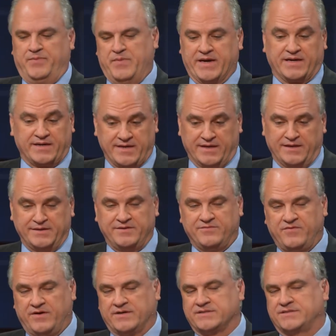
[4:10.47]
Megyn Kelly,
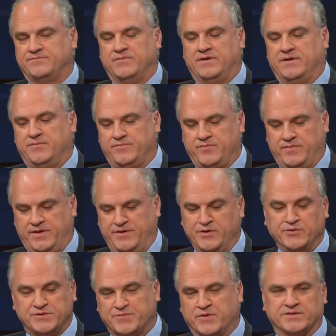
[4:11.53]
the Fox
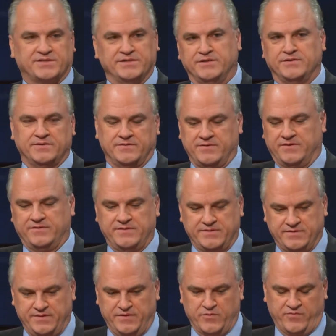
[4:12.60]
news
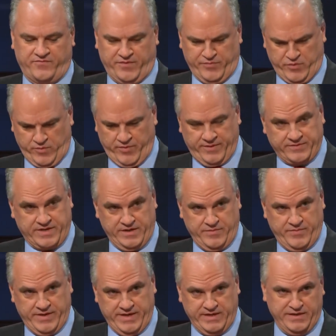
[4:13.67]
person from the Republican
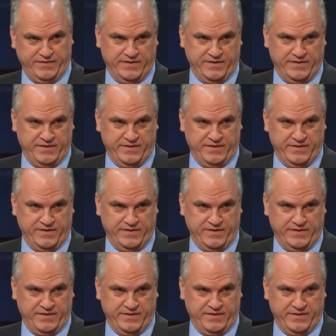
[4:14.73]
debate,